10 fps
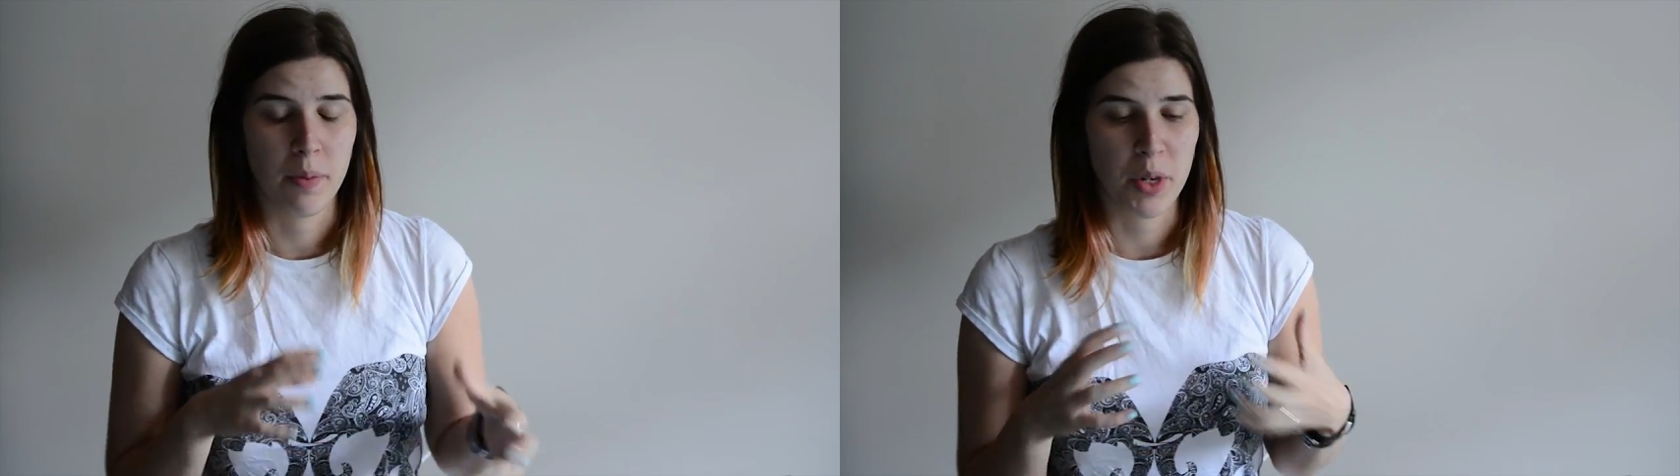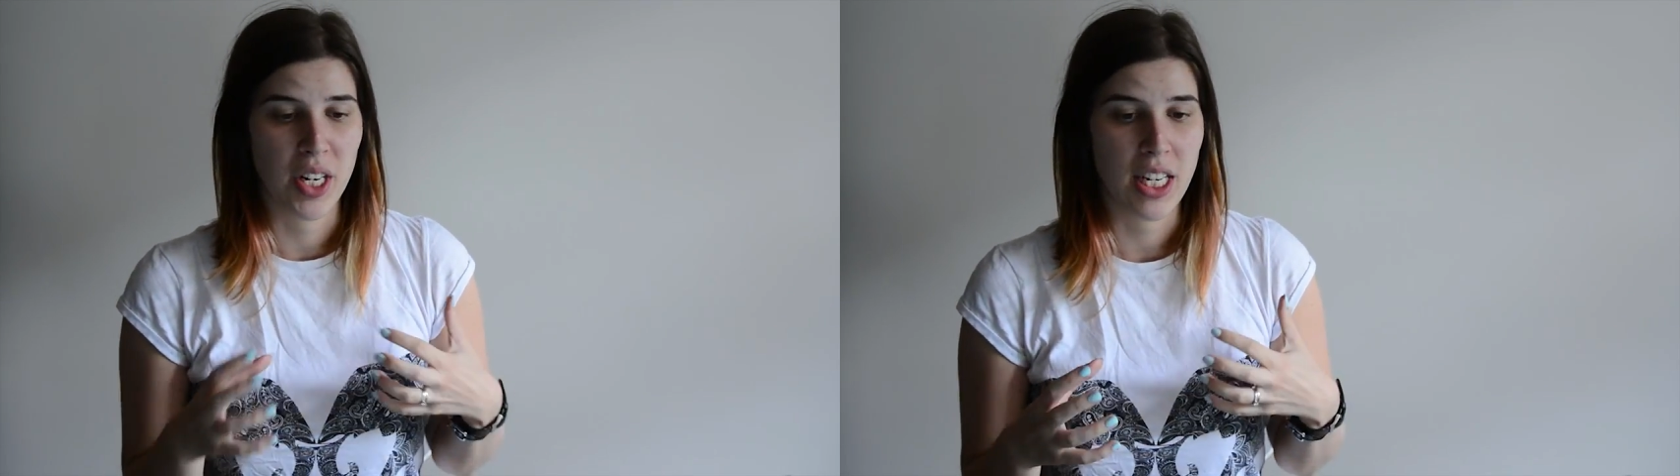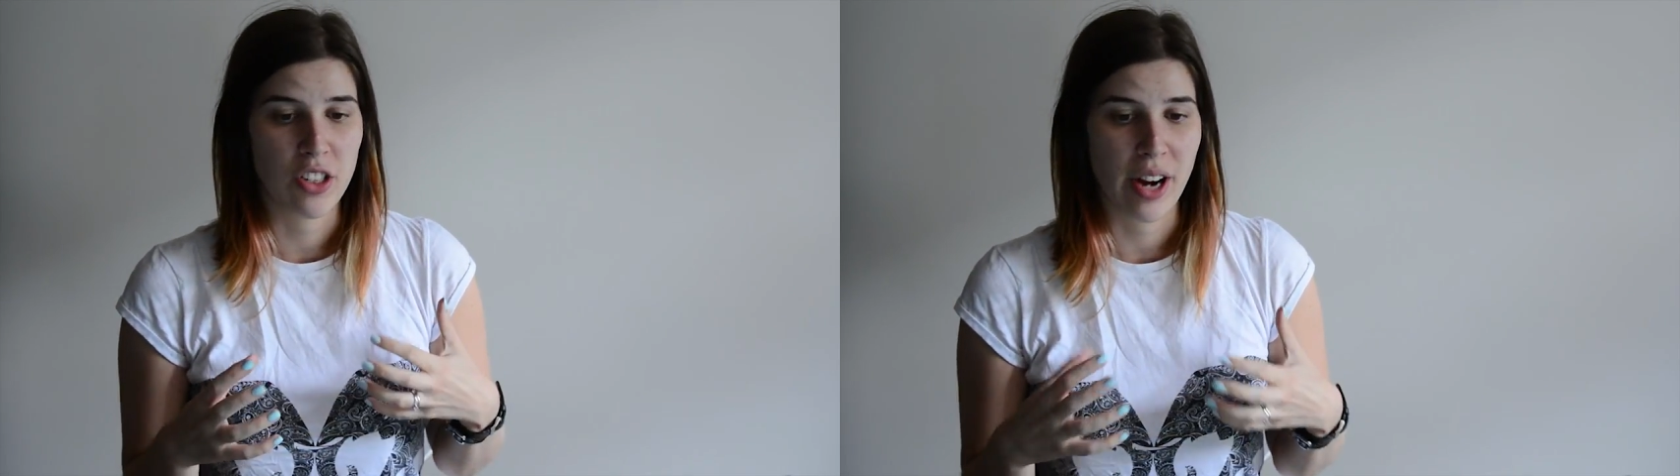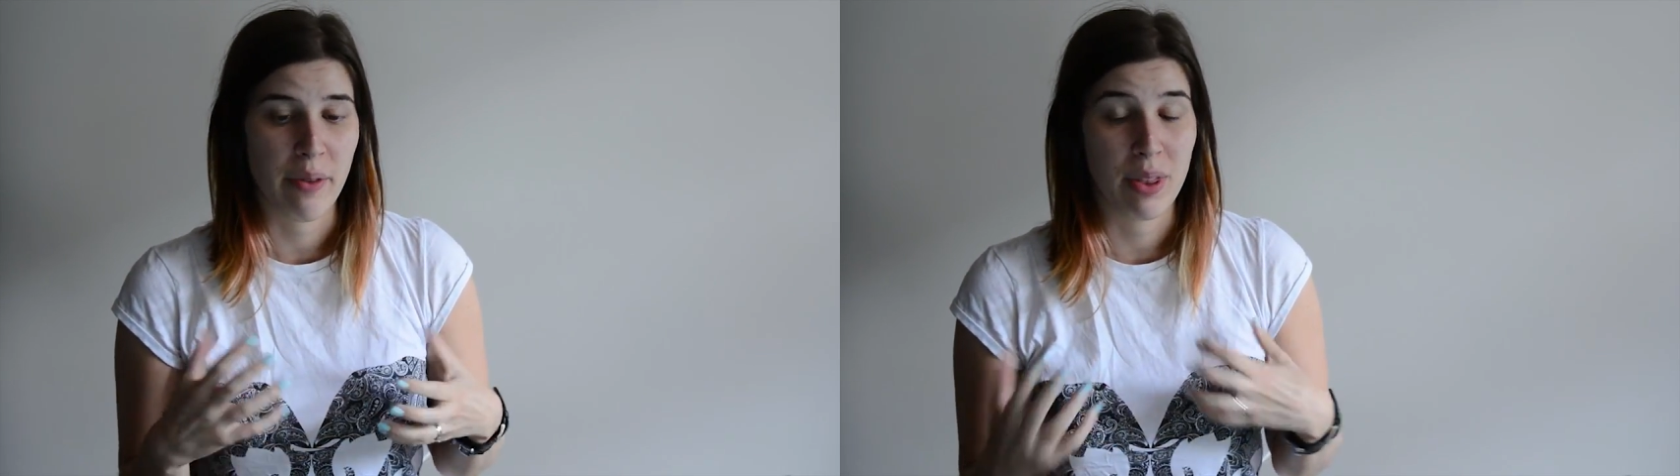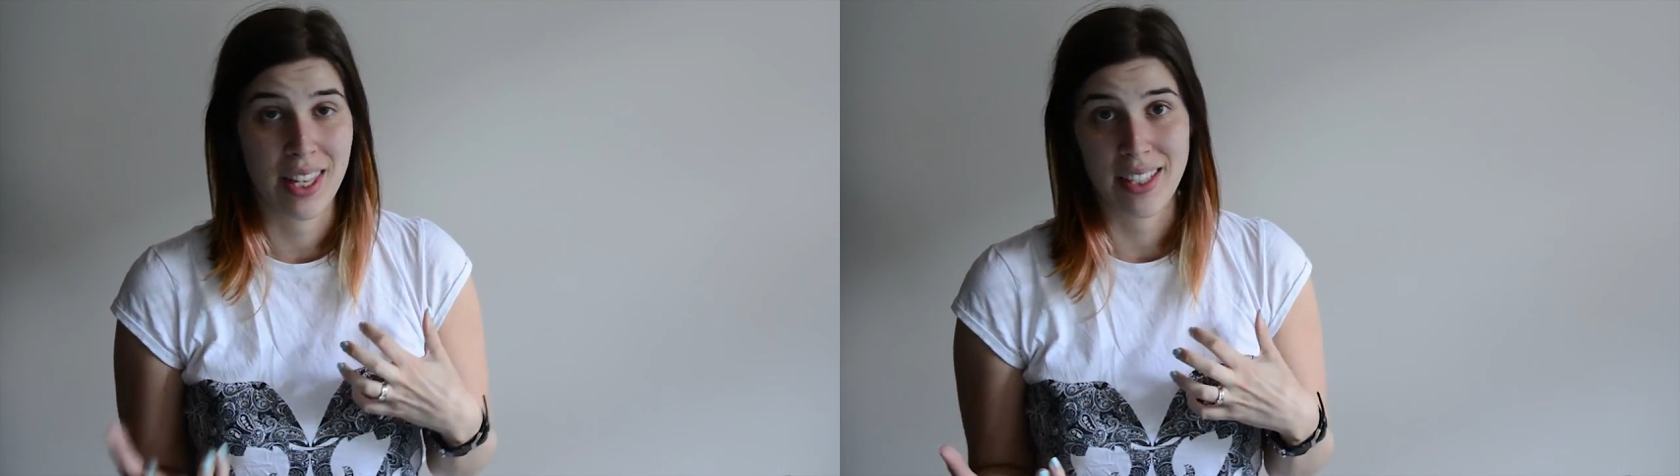I'm going to
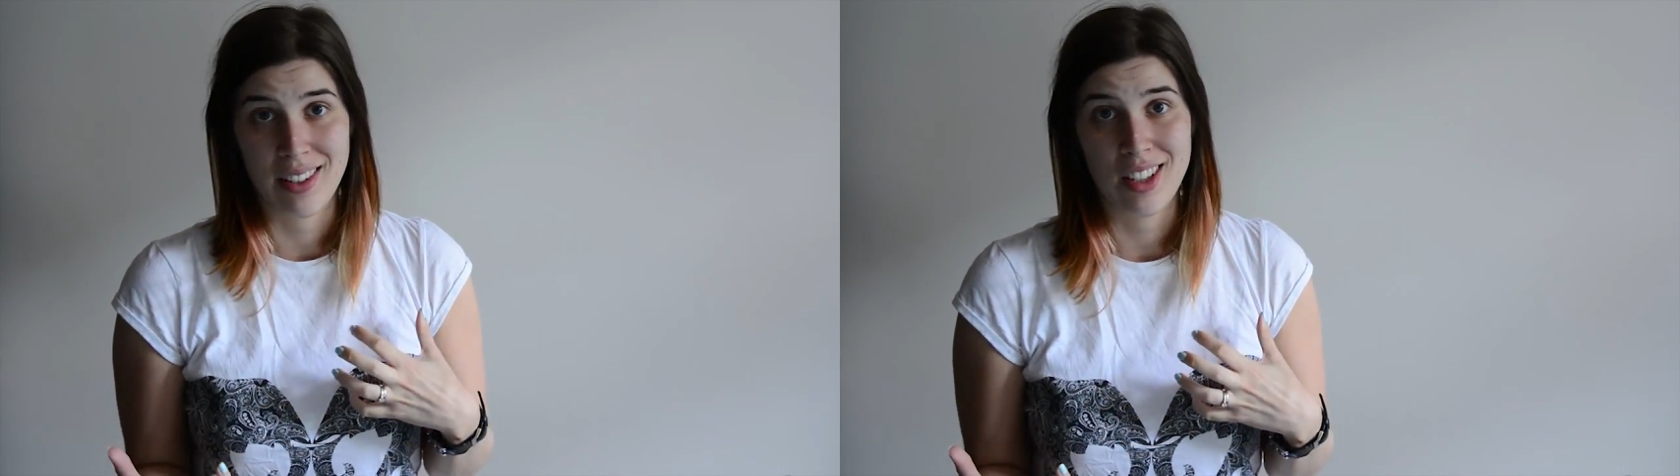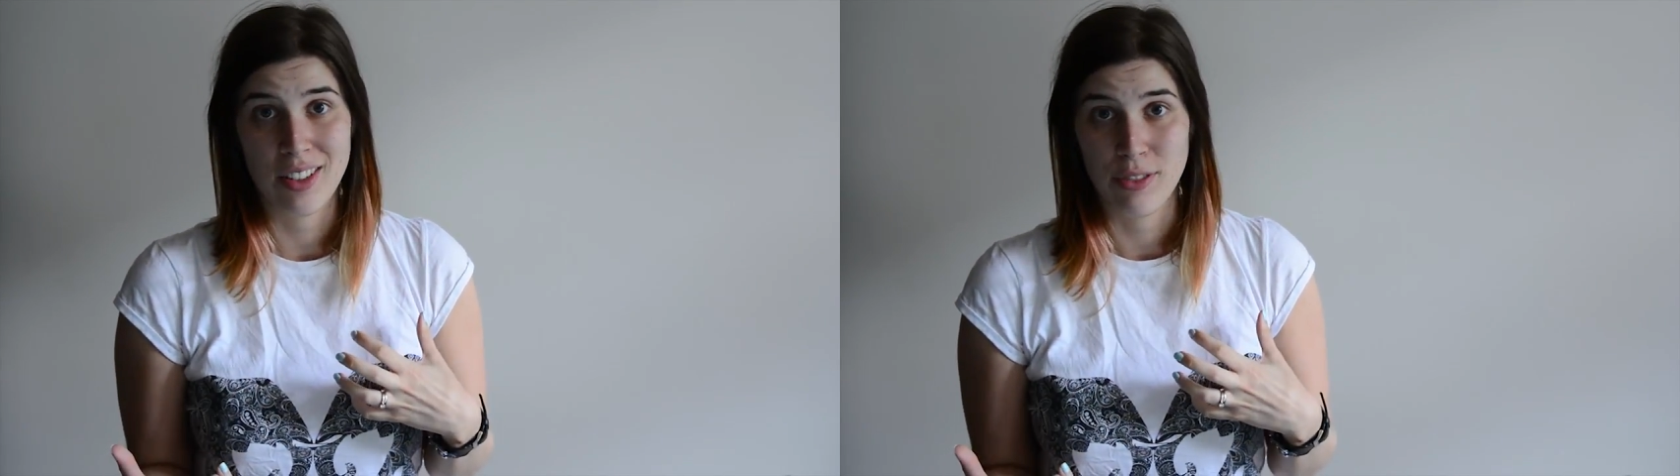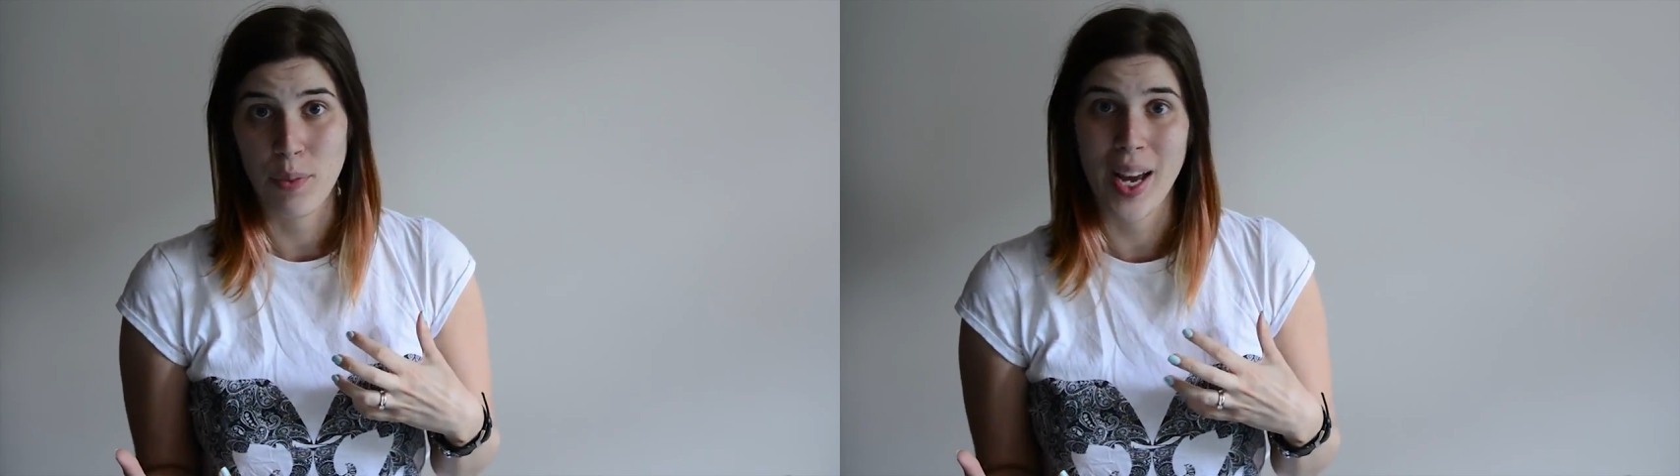interact with things in a different